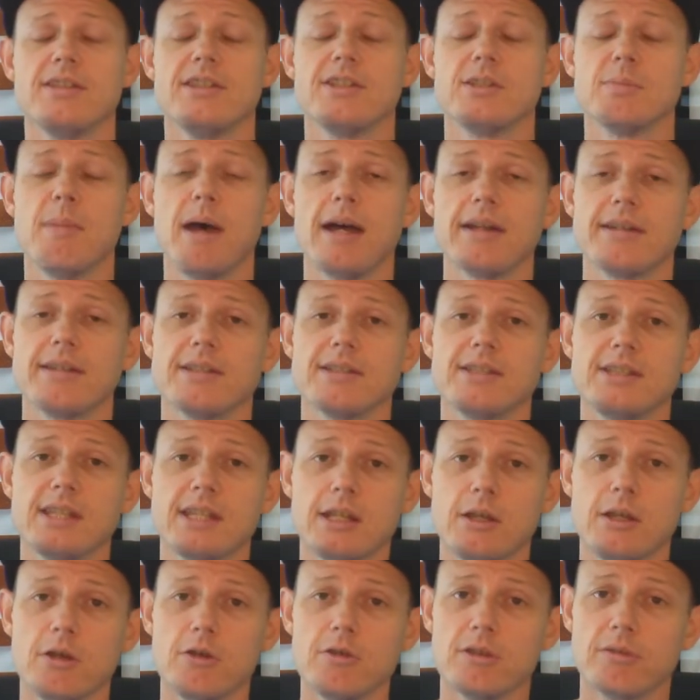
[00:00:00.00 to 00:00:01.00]
it's about to
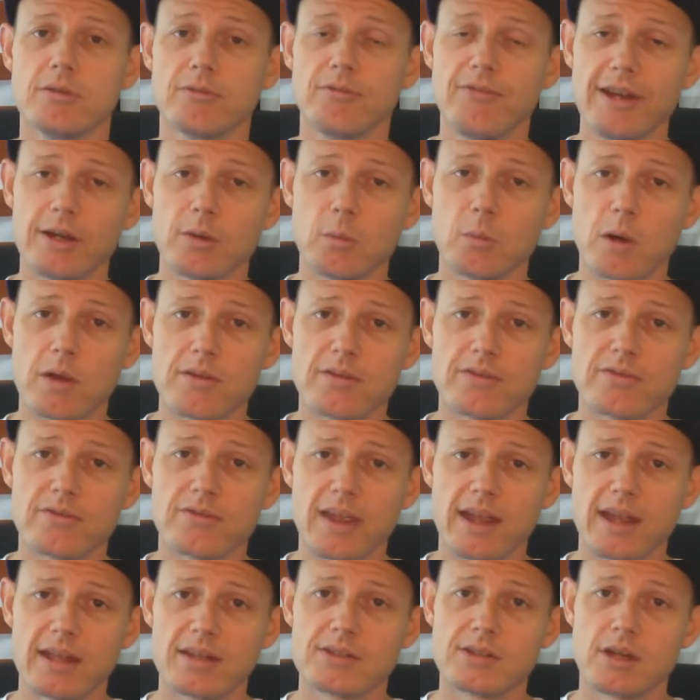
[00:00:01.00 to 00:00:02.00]
see who the fair weather
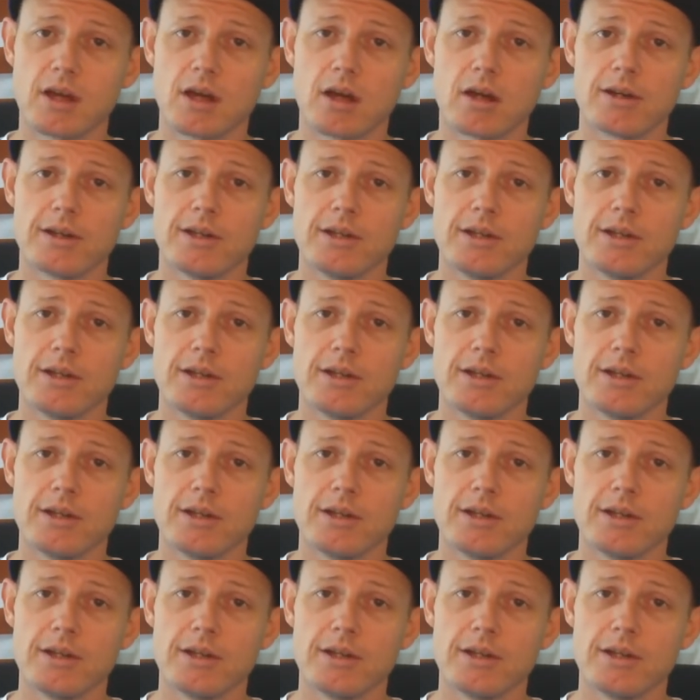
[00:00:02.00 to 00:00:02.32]
fans are